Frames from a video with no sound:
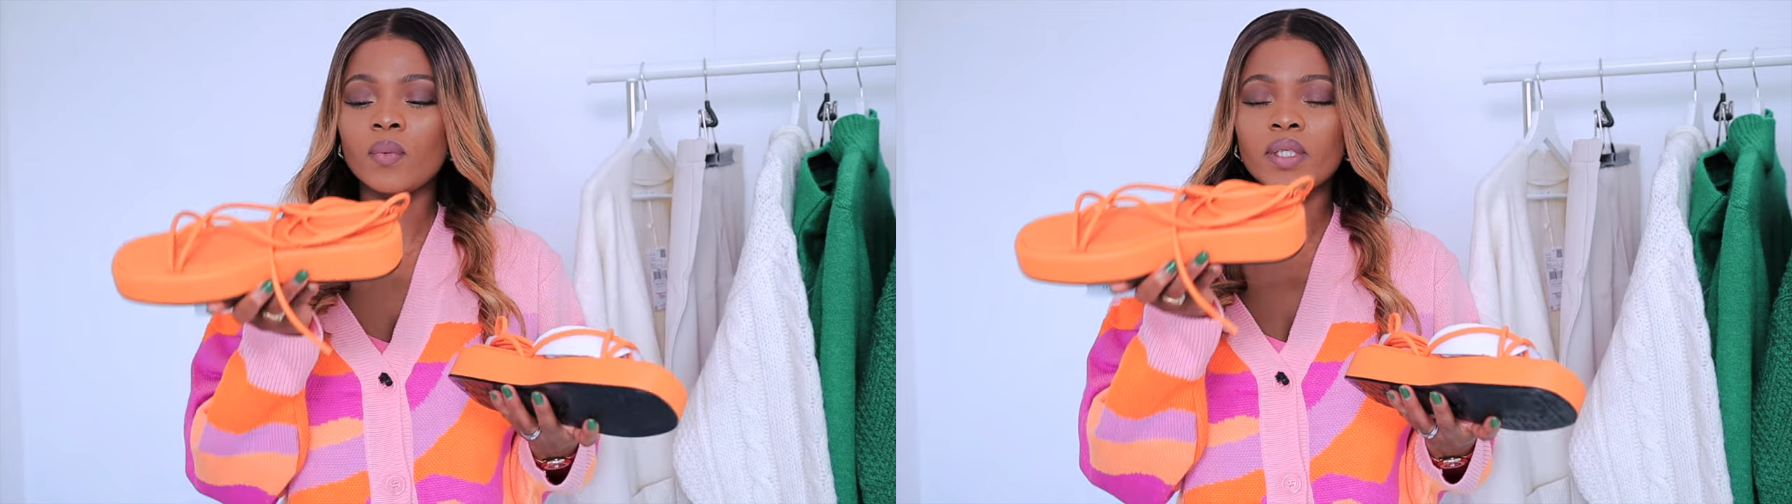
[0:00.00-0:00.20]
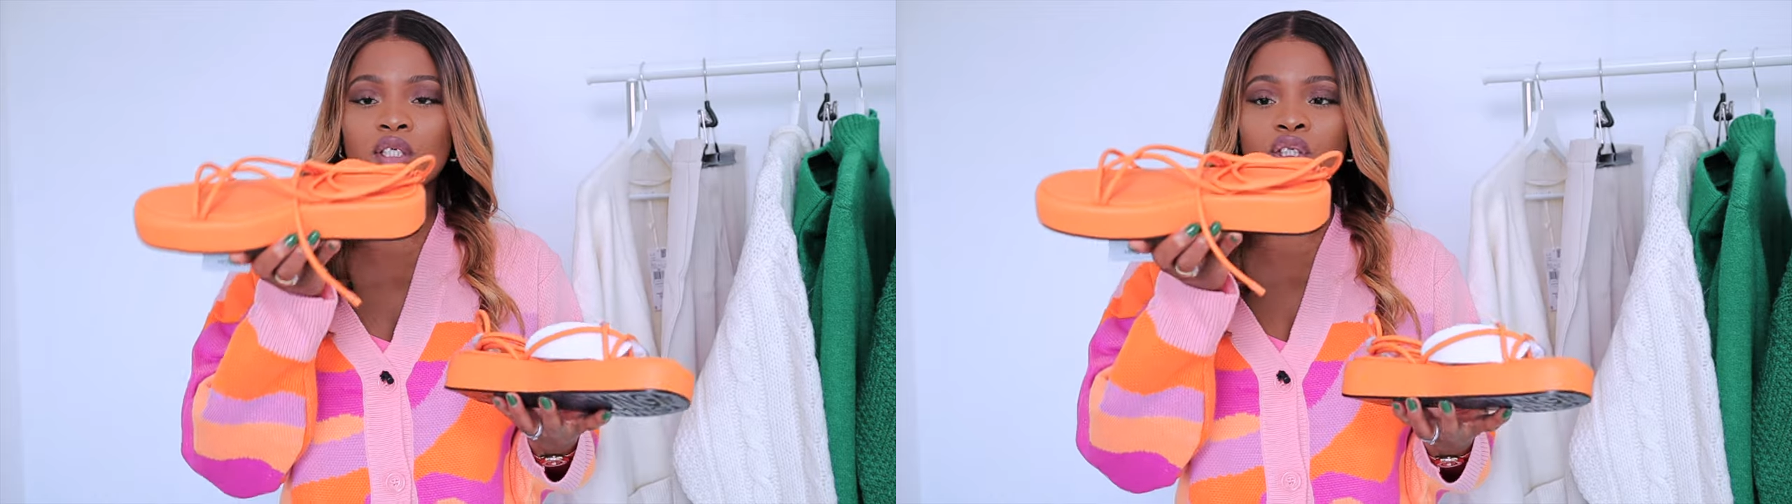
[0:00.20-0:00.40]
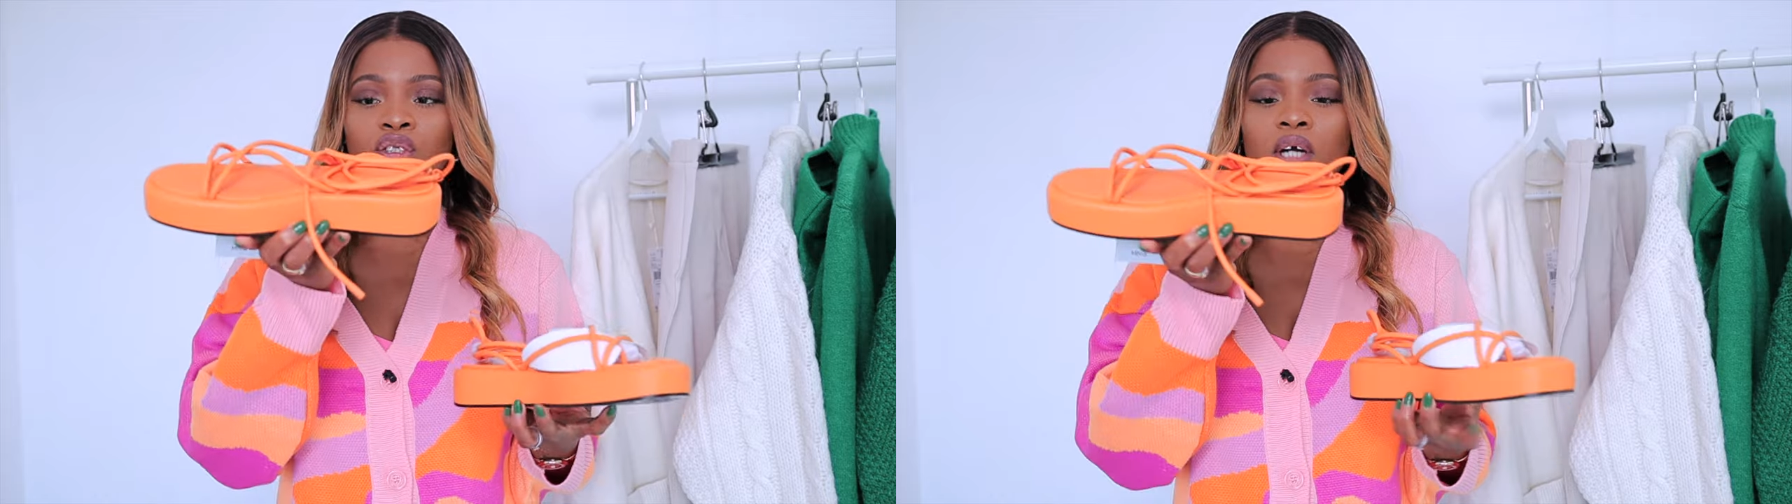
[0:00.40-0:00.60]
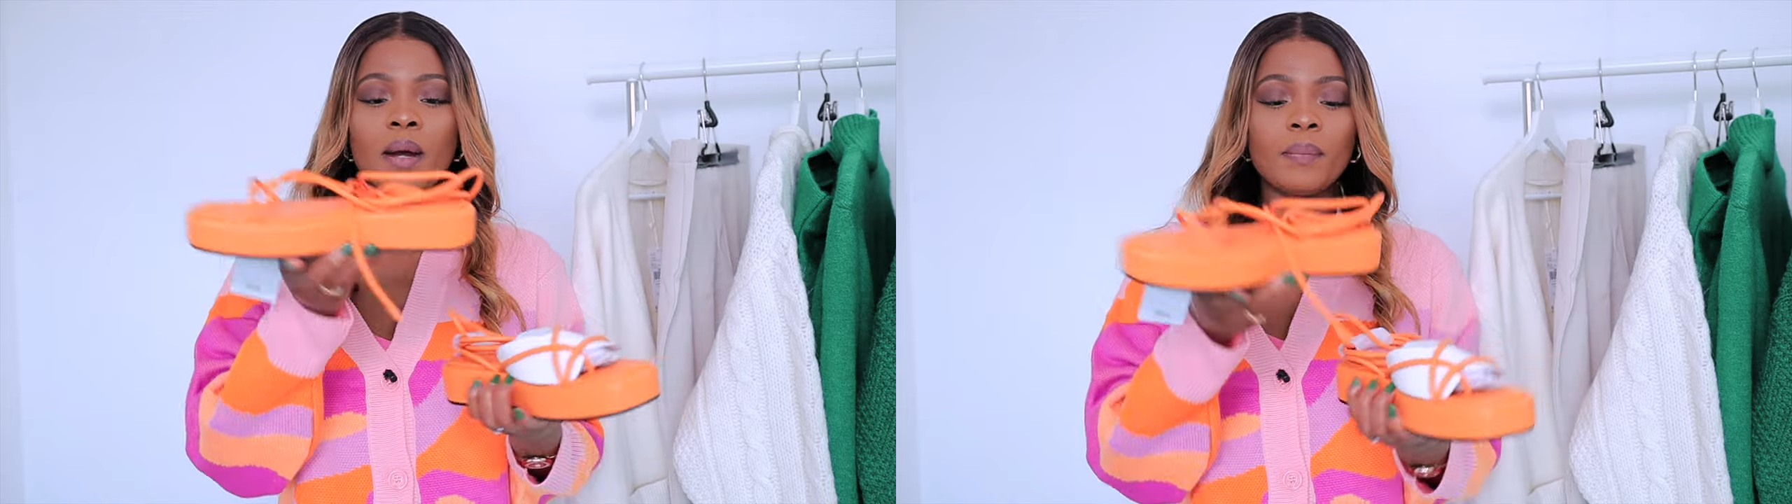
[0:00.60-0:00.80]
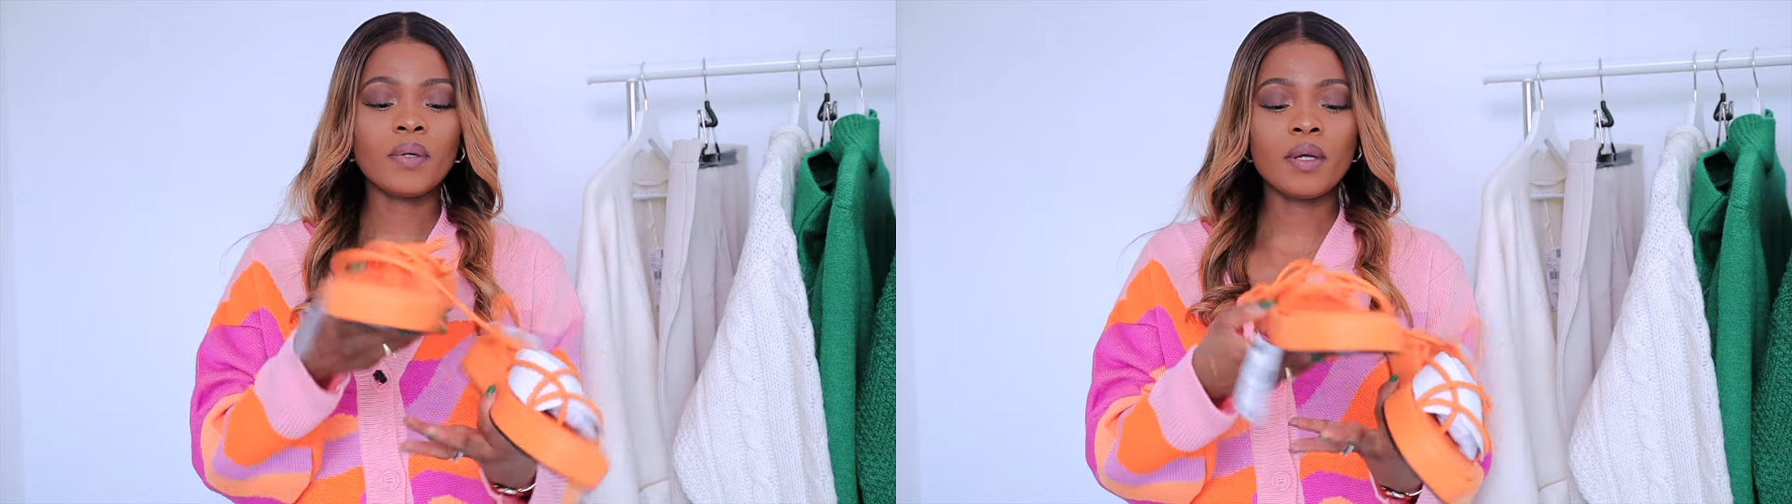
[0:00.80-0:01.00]
with a
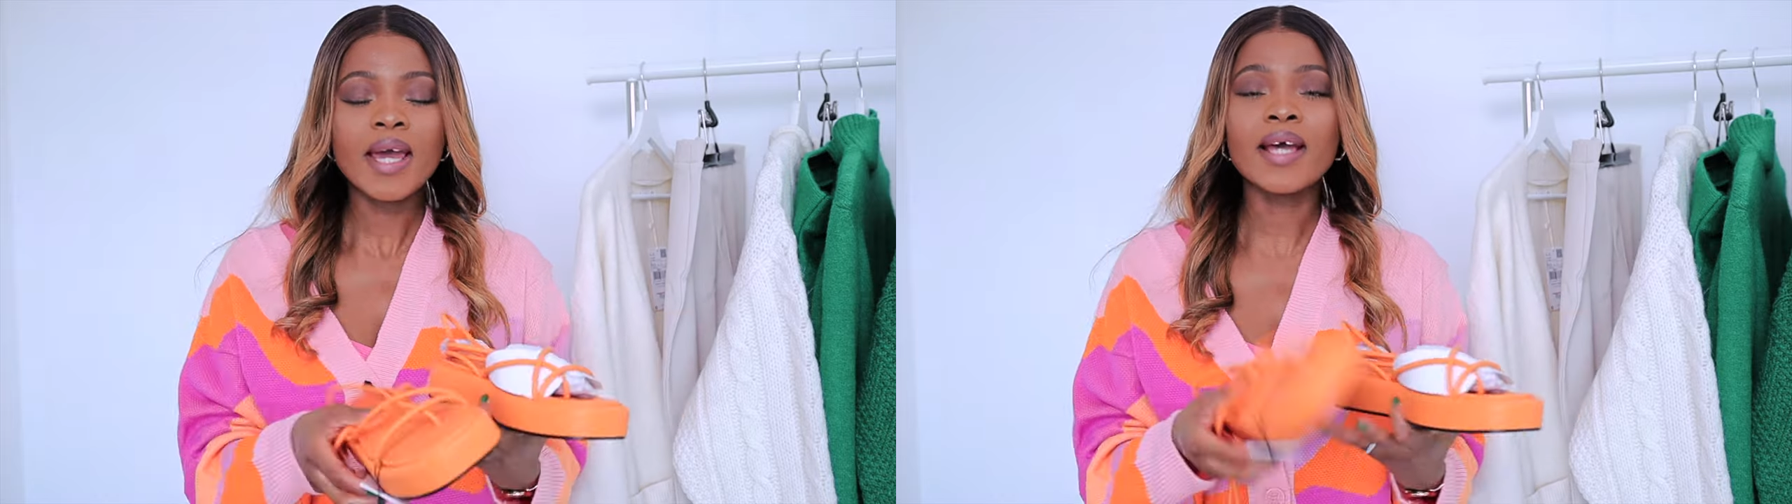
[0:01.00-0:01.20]
strap.